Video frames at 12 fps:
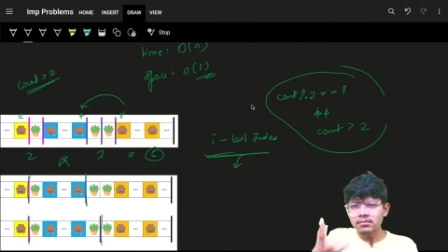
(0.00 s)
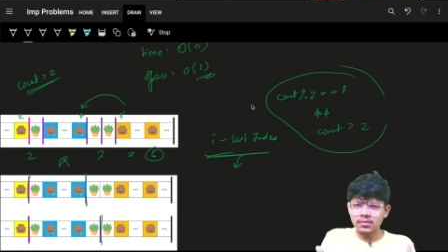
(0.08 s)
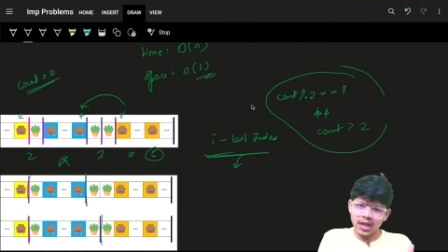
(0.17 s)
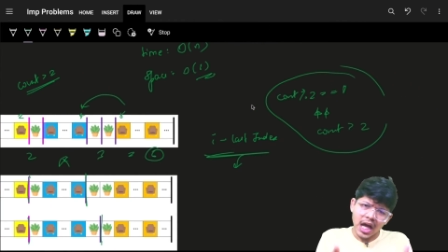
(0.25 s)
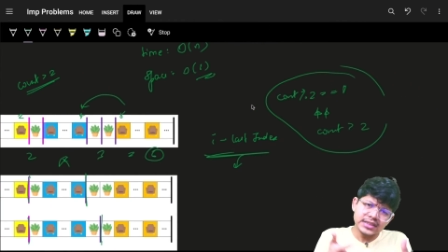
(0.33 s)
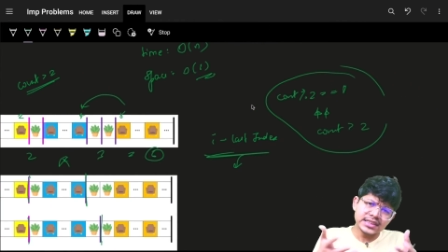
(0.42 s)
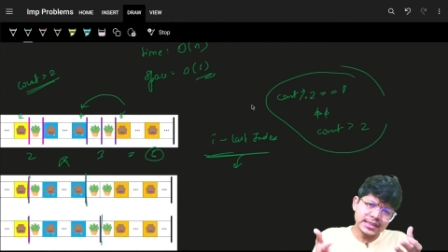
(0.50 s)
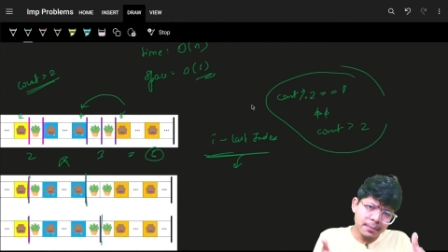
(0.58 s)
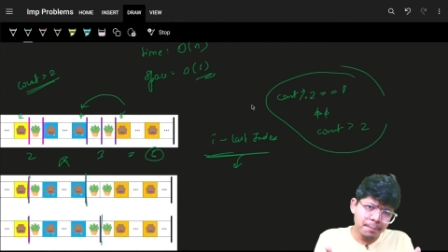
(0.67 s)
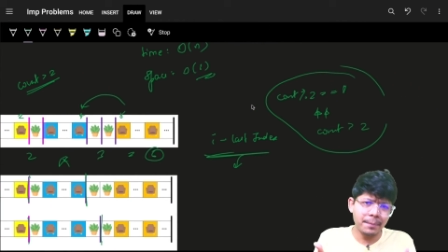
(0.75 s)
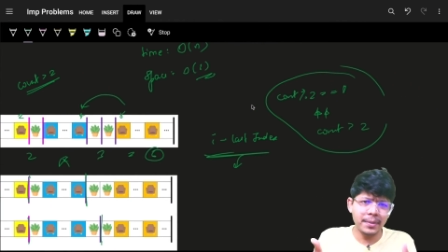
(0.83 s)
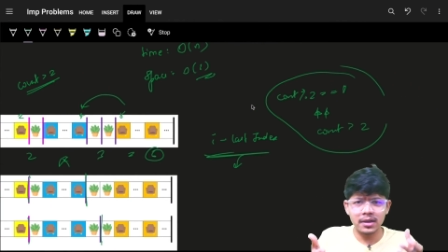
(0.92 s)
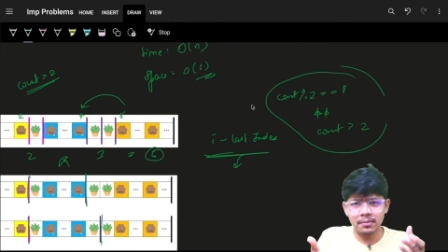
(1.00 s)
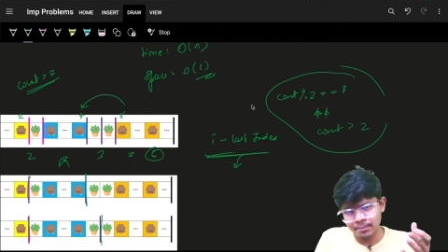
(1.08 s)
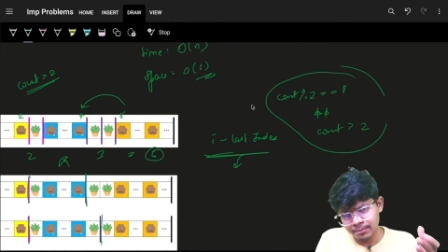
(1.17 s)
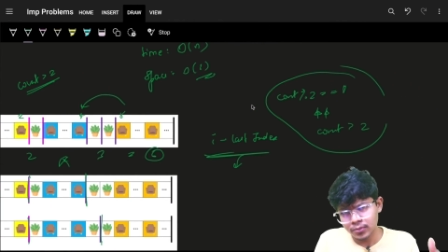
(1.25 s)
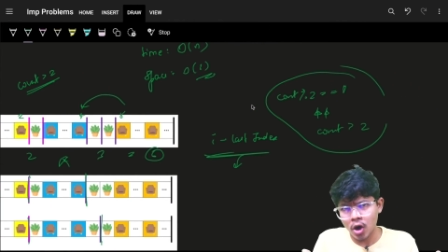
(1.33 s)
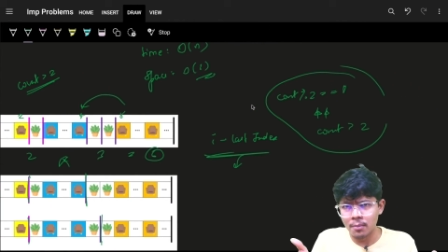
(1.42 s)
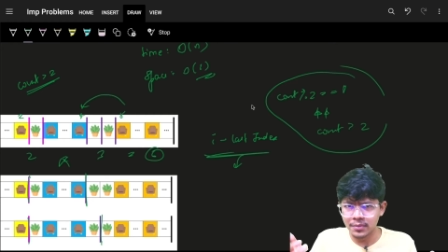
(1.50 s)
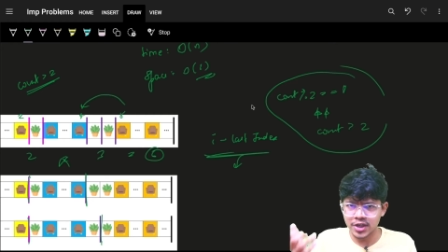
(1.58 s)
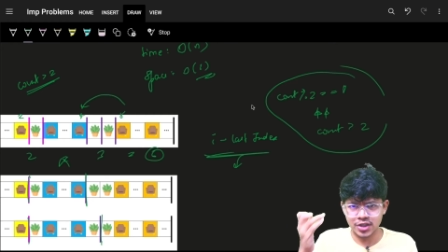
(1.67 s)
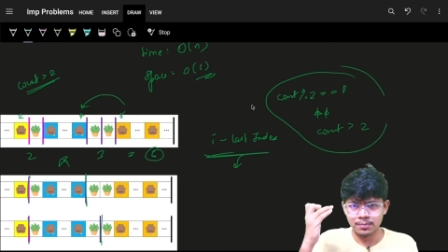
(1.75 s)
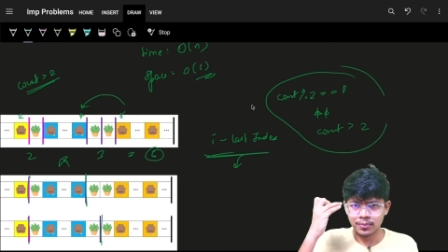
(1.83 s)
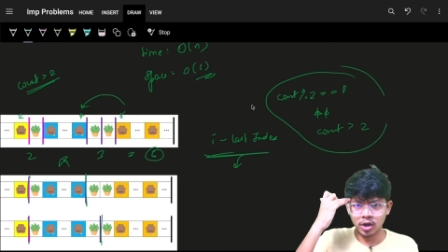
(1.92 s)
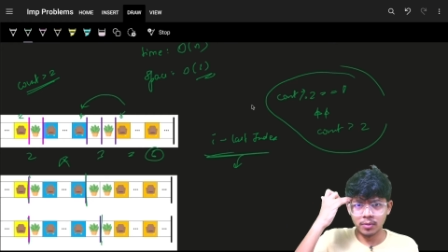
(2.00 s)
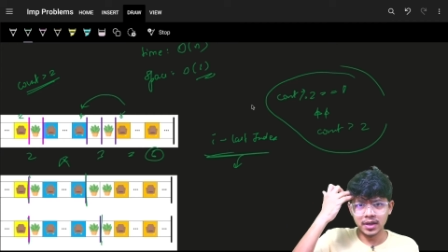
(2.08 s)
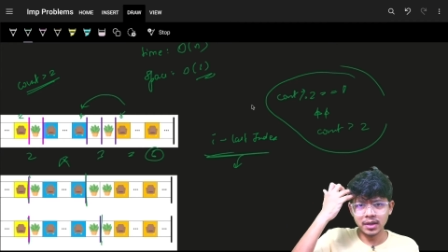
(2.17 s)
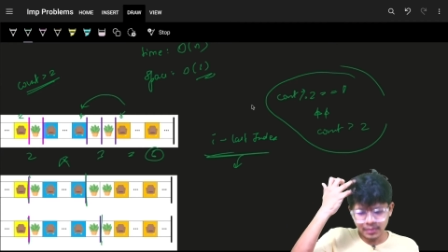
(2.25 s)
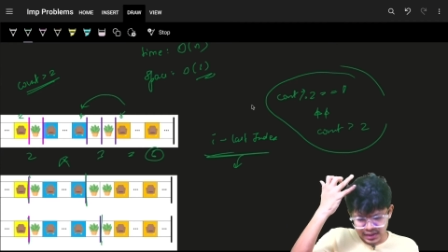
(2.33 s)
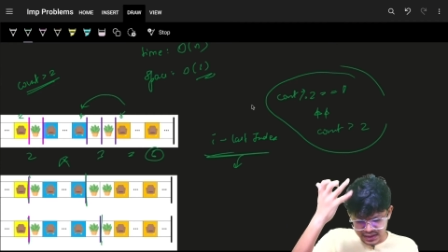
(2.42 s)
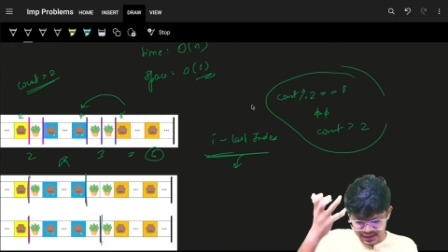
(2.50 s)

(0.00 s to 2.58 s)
simple combination problem